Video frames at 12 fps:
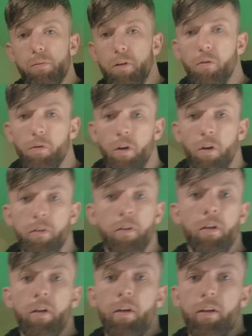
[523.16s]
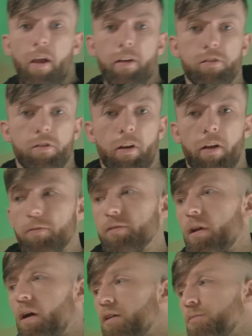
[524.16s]
been going on. Yesterday I was in
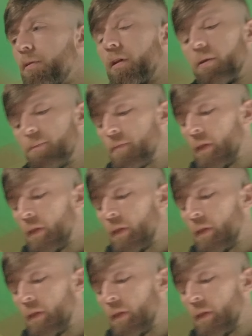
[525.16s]
the hospital.